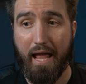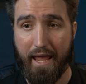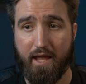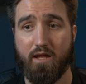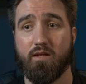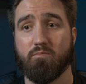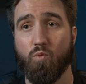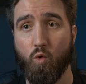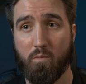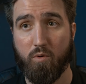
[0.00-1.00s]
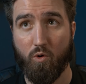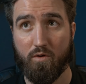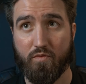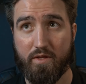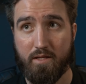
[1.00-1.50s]
And more
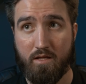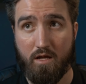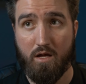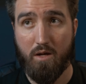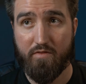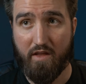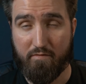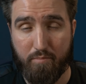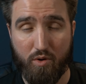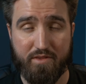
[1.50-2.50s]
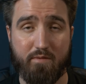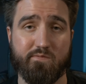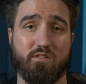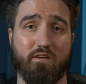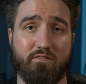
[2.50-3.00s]
importantly, they've put
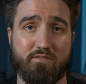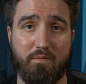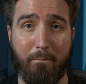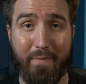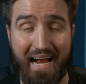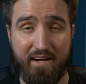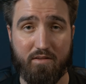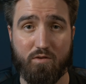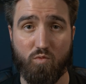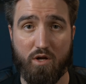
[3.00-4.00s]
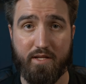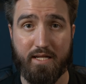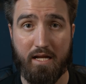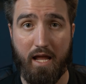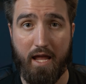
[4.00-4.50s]
themselves back in the
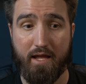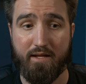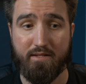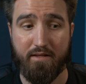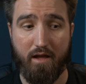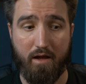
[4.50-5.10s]
running and